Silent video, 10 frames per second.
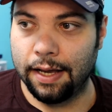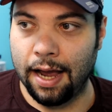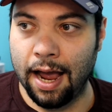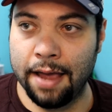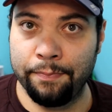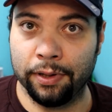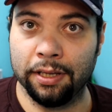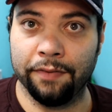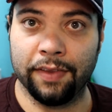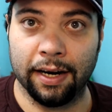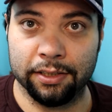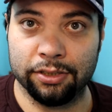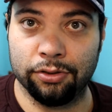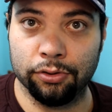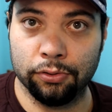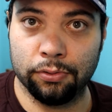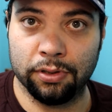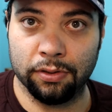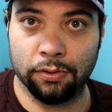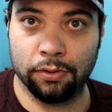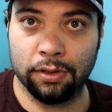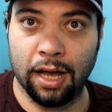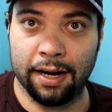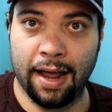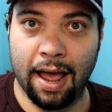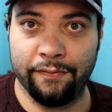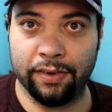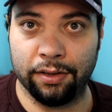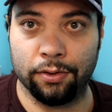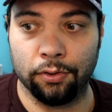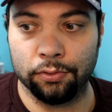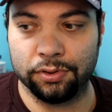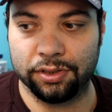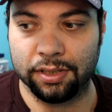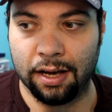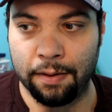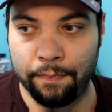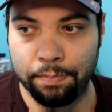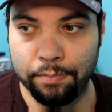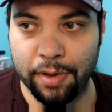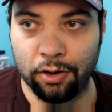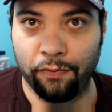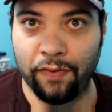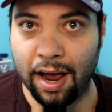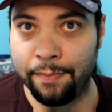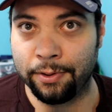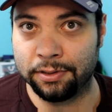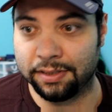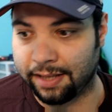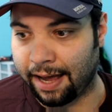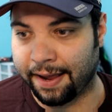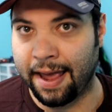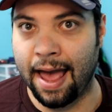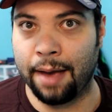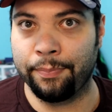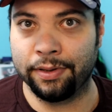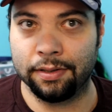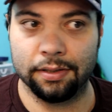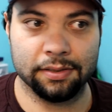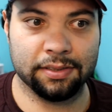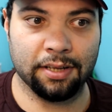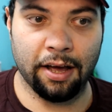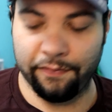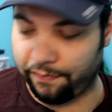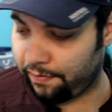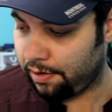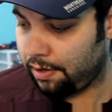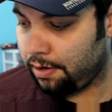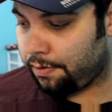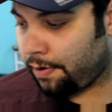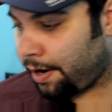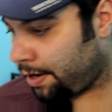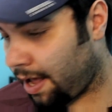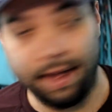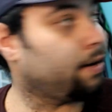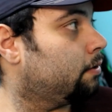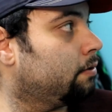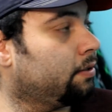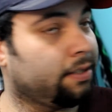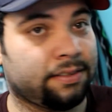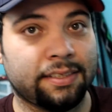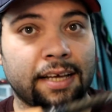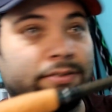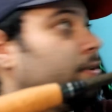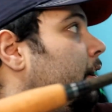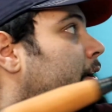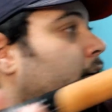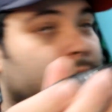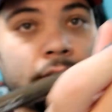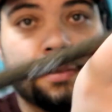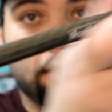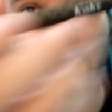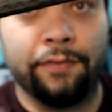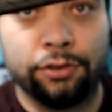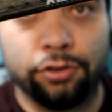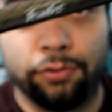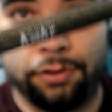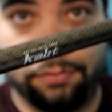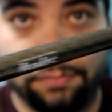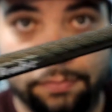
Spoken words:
I believe that it's due to not having those metal fibers, that cabbed stuff, right? And it says right here, I'll even show you,